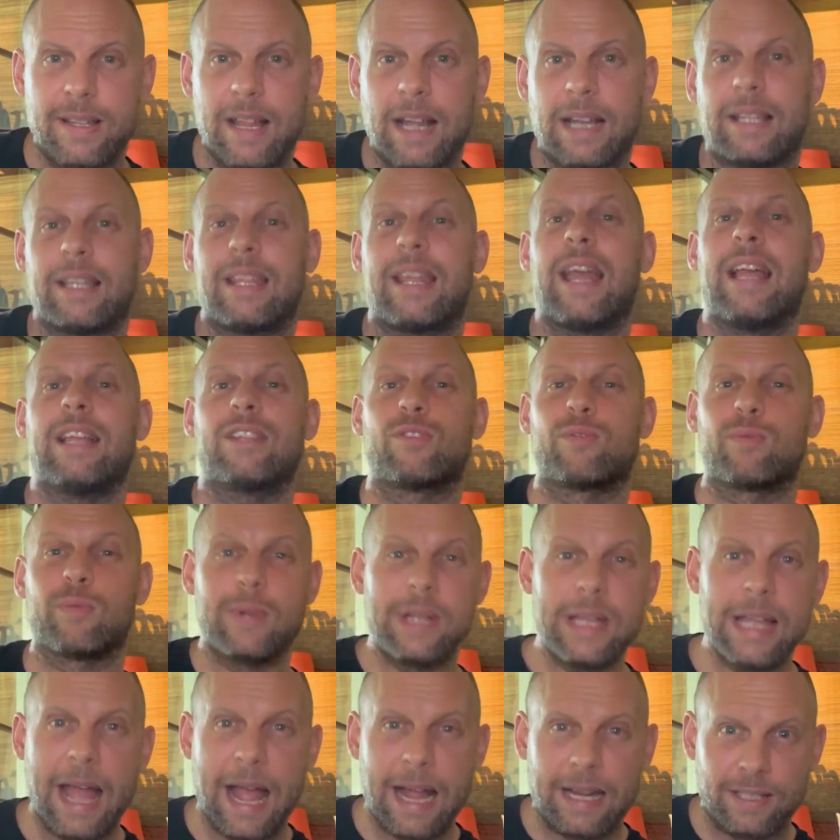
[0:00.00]
that gets
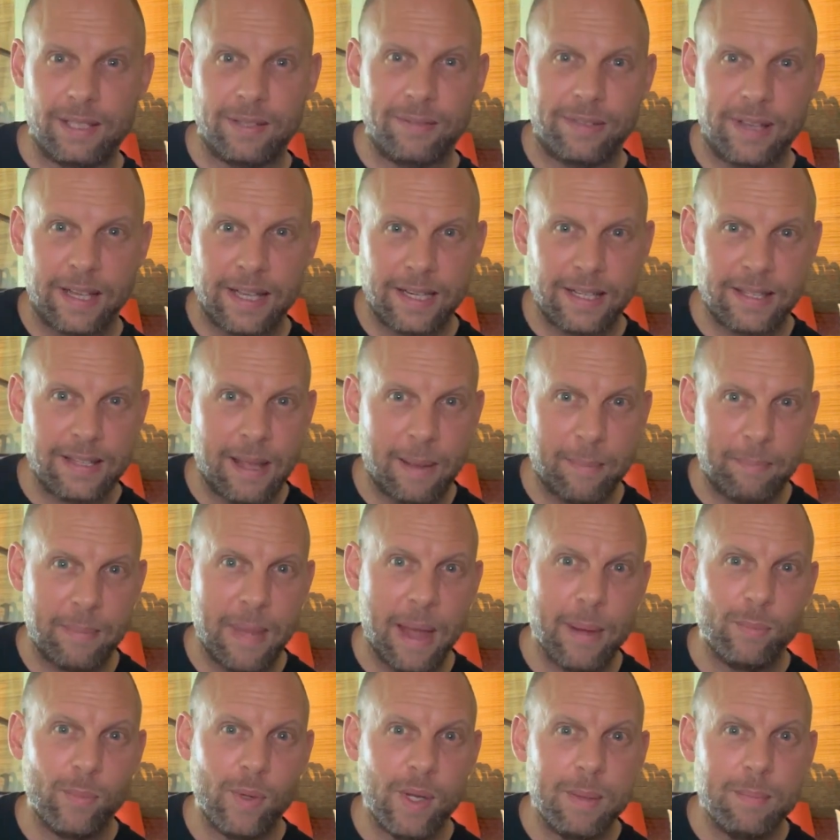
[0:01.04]
reactivated, that
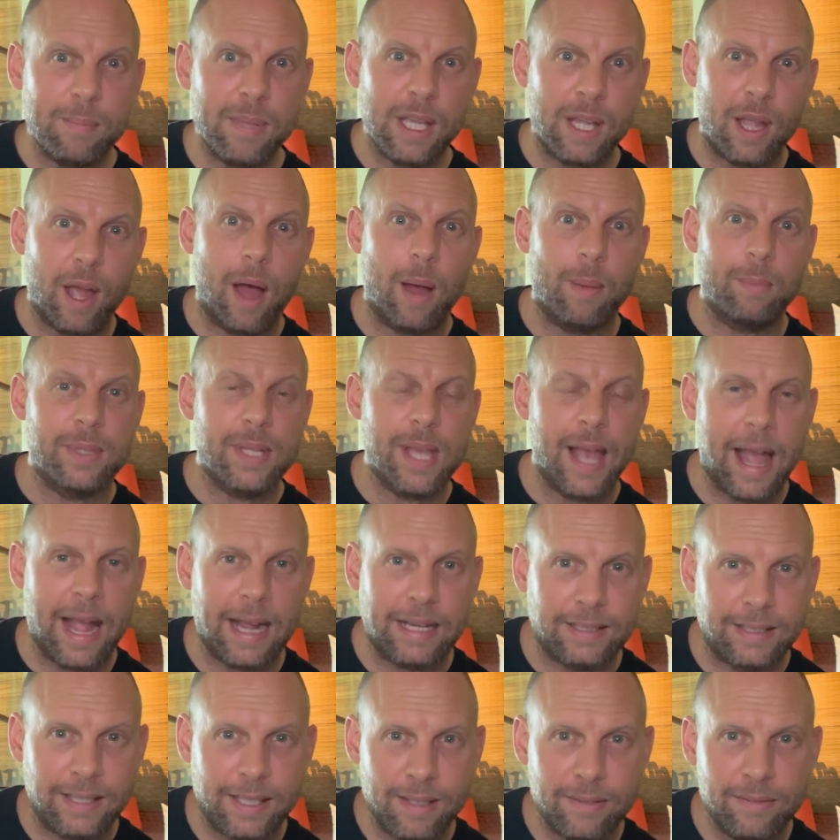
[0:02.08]
memory becomes
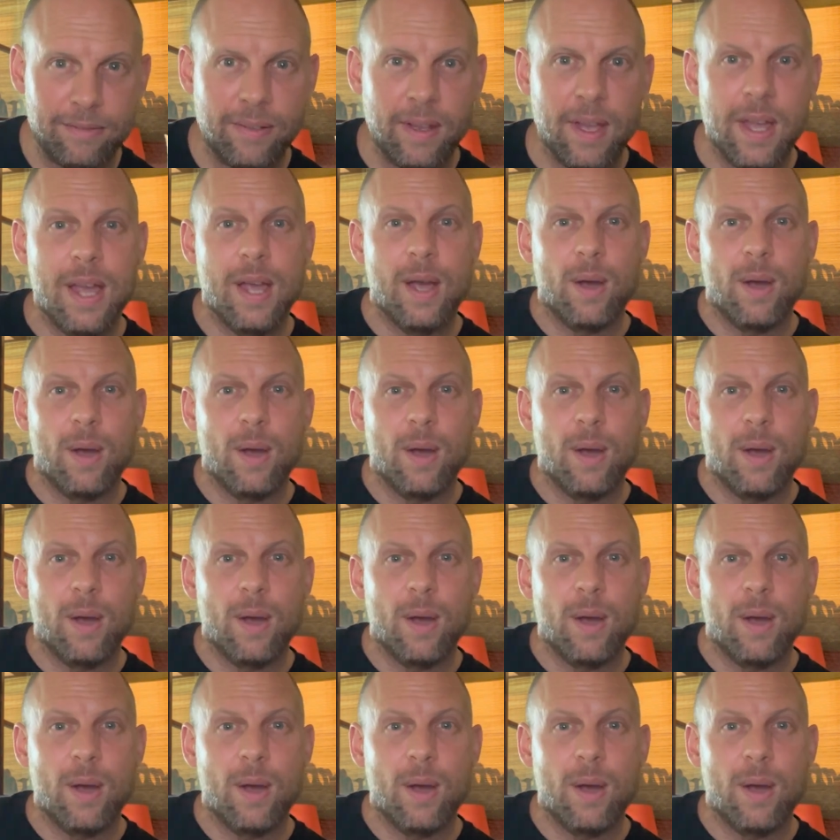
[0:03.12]
active.